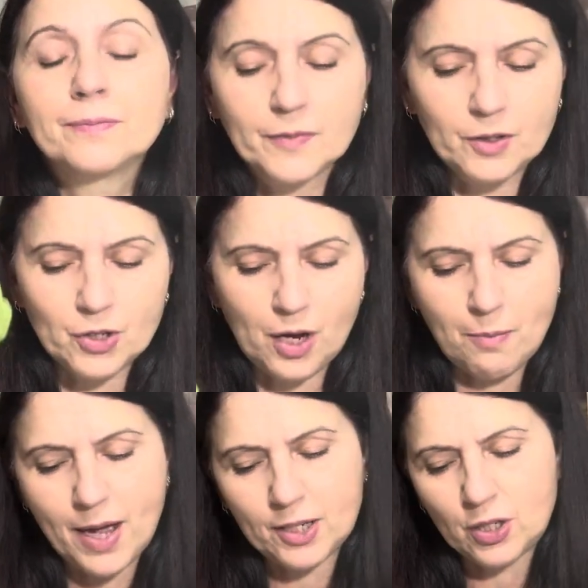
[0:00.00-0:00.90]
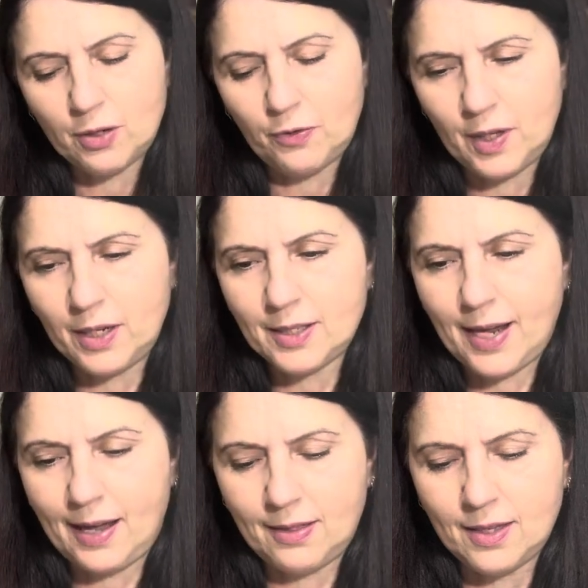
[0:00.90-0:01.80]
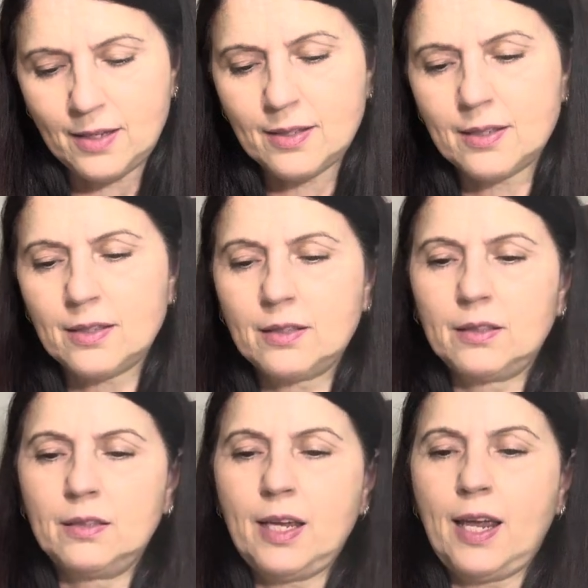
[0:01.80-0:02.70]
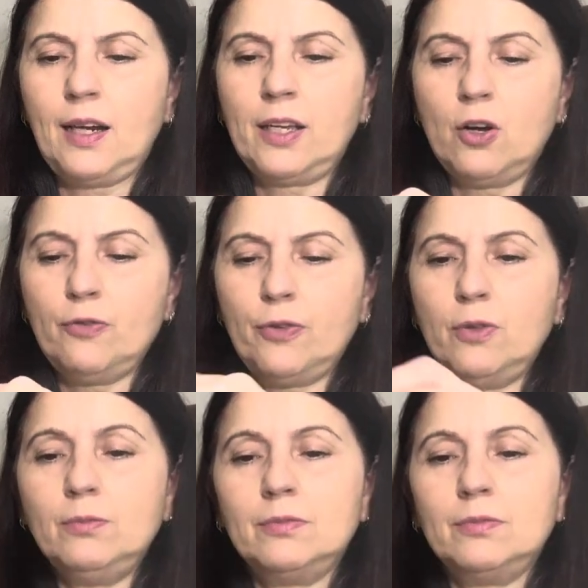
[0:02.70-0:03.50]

So imagine if these had this dangling off them.